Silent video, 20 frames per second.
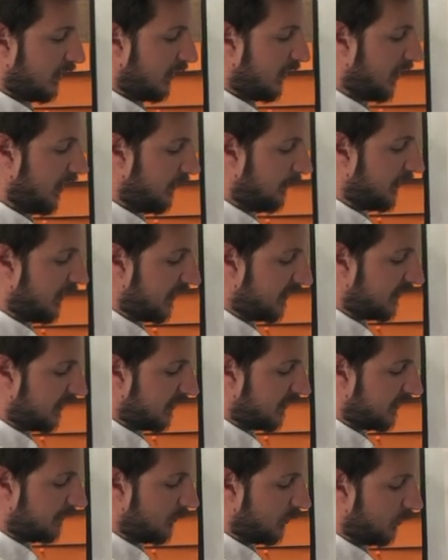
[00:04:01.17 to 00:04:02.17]
Keep that
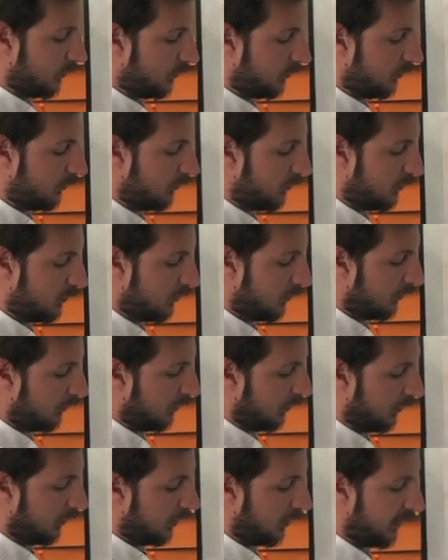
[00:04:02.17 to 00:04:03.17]
decimal
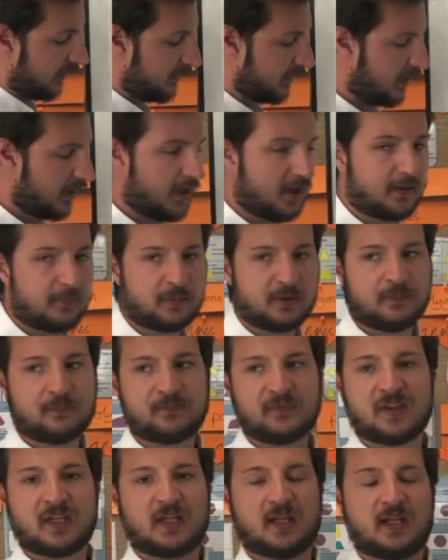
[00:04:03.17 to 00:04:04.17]
lined up.
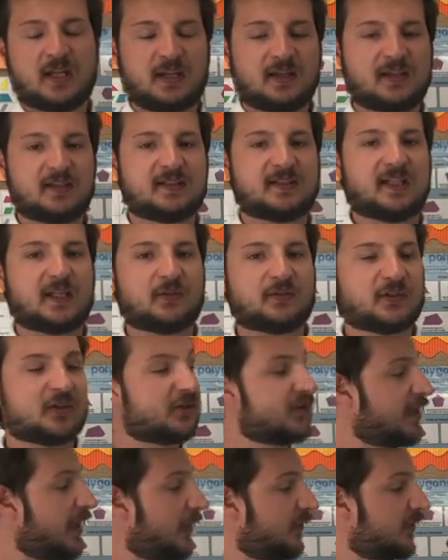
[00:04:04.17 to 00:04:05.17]
This tells us
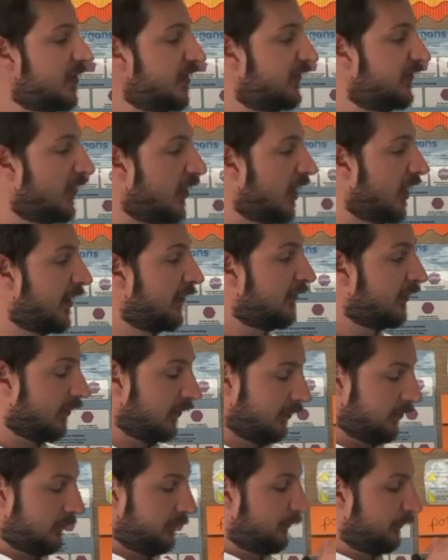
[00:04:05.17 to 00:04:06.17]
75
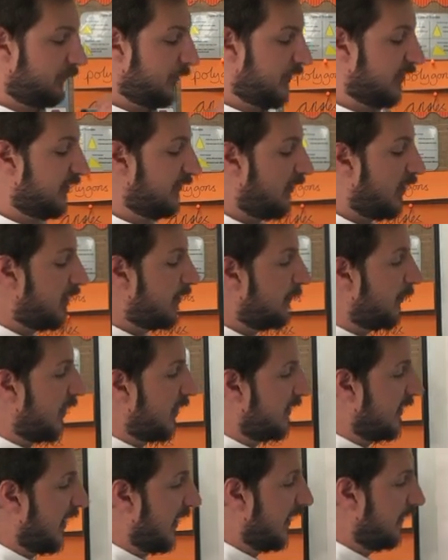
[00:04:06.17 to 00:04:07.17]
divided by
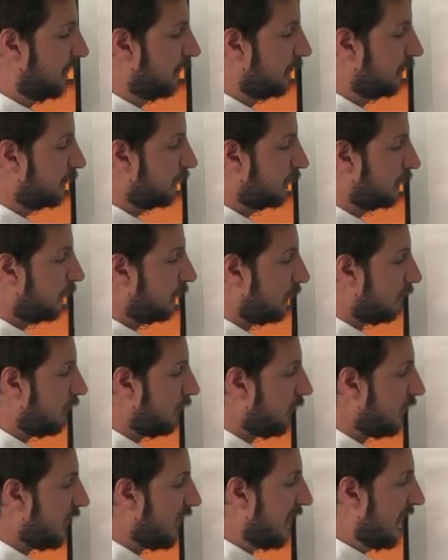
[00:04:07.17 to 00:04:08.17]
10
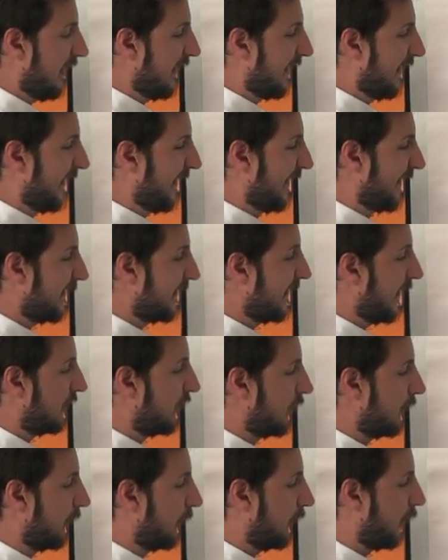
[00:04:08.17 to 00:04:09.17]
is
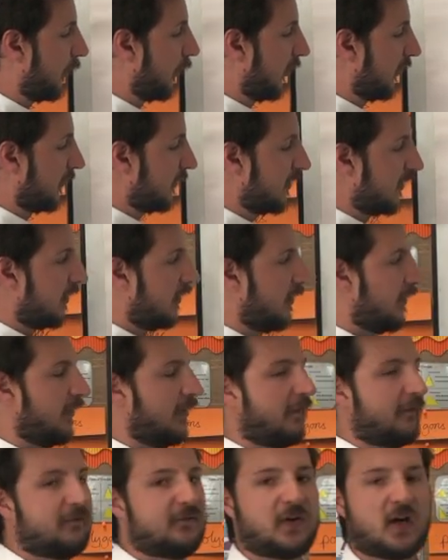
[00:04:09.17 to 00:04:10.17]

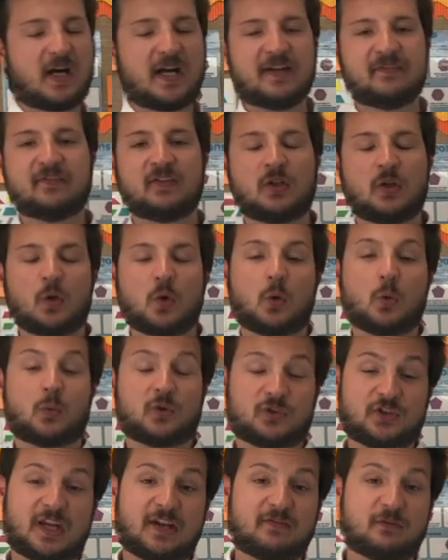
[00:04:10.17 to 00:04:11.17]
7.5,
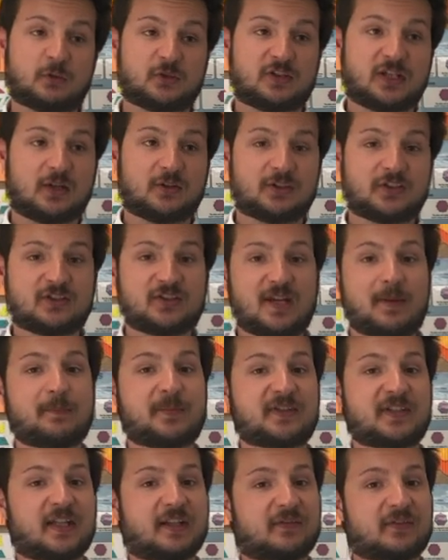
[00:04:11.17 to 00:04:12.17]
which therefore tells us
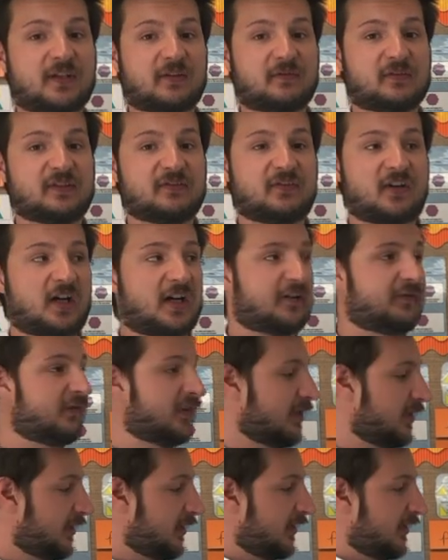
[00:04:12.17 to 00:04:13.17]
10% of 75
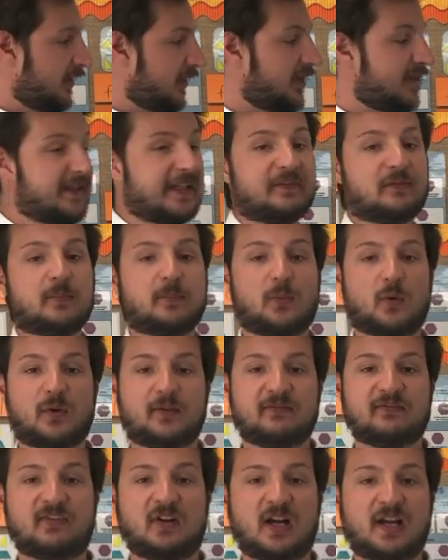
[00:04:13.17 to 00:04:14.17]
is
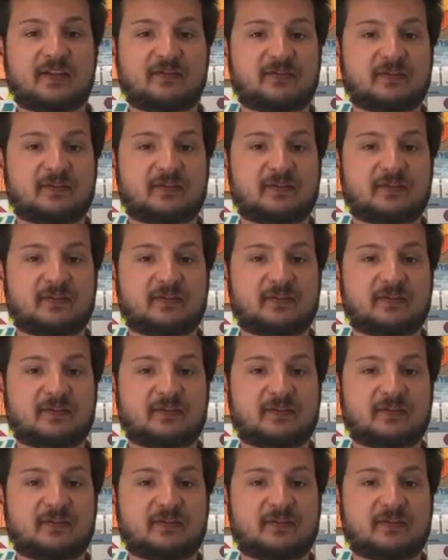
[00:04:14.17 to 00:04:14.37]
7.5.